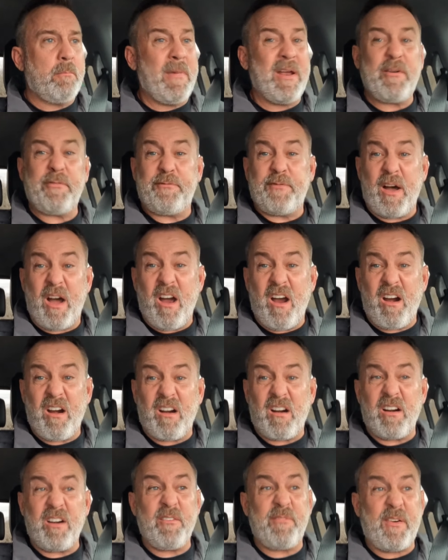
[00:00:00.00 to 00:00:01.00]
made a
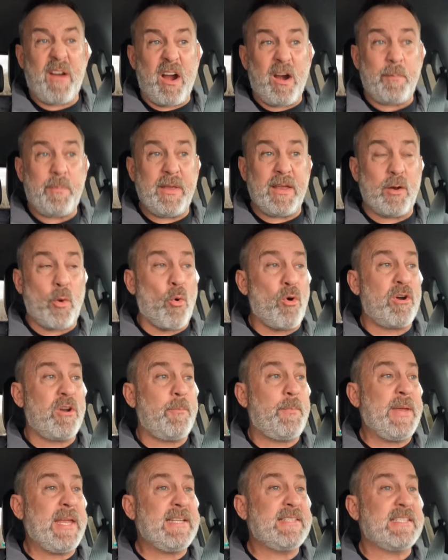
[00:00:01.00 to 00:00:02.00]
fire in a fire pit, ordered
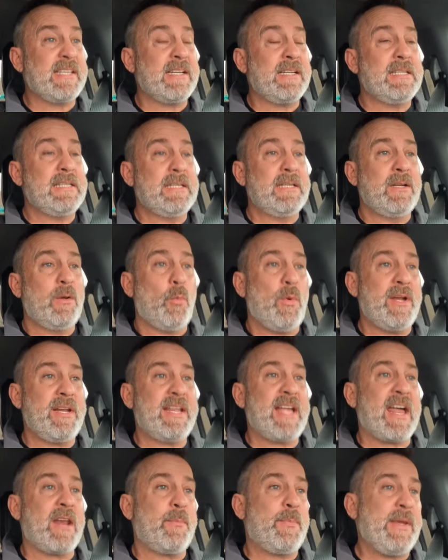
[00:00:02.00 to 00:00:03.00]
a pizza, went
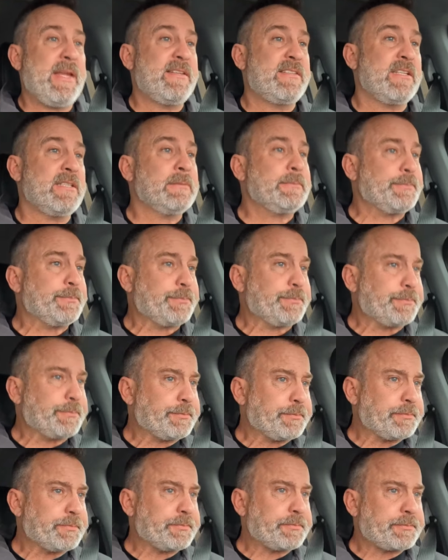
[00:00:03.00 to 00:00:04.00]
and got a pizza,
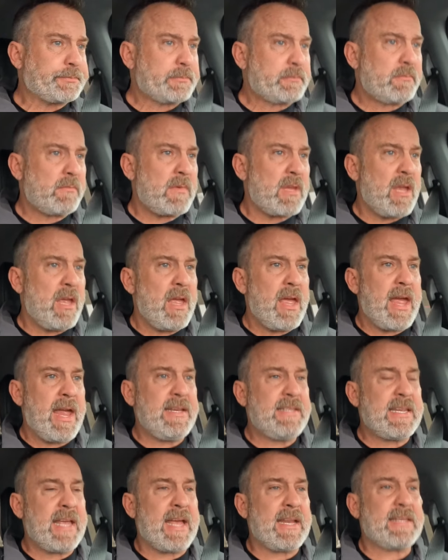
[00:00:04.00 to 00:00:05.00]

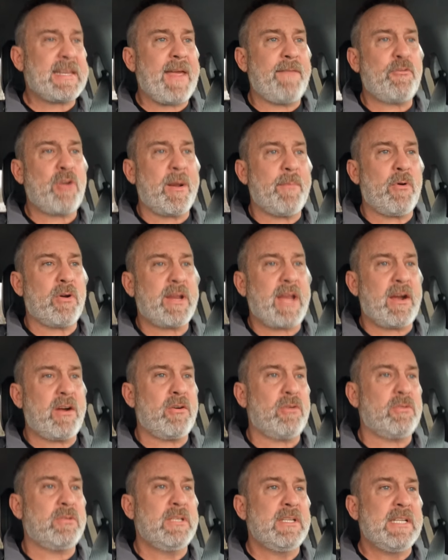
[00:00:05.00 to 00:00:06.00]
ate that, gave Grandma
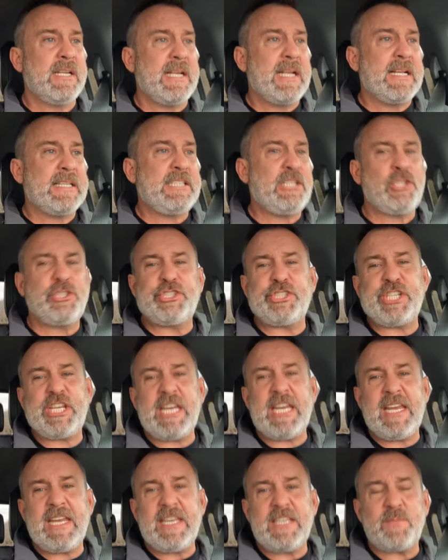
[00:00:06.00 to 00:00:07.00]
Carol a little
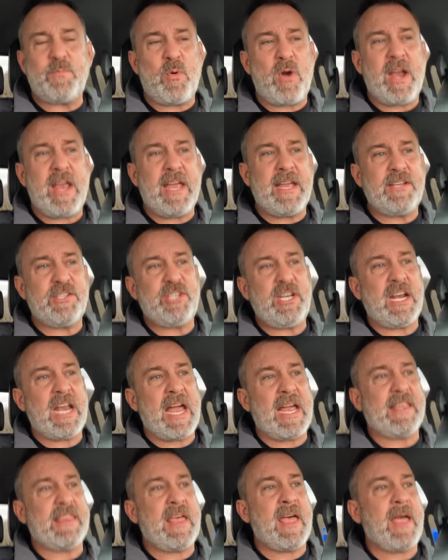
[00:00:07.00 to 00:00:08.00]
cheese bread, she
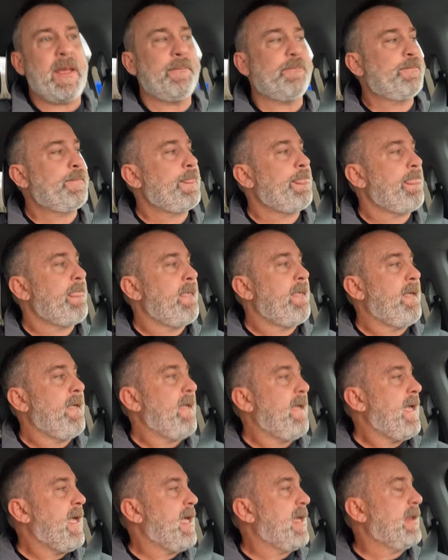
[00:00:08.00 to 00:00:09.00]
liked that,
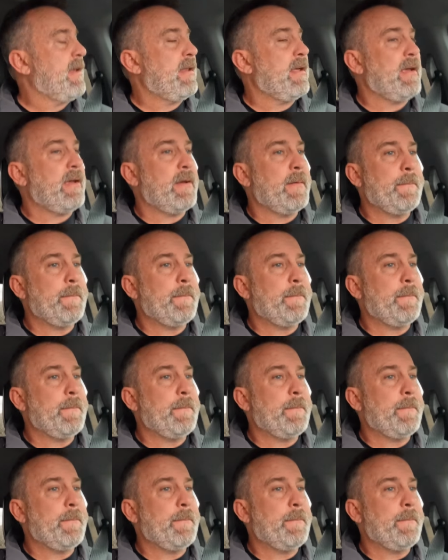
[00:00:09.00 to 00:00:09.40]
and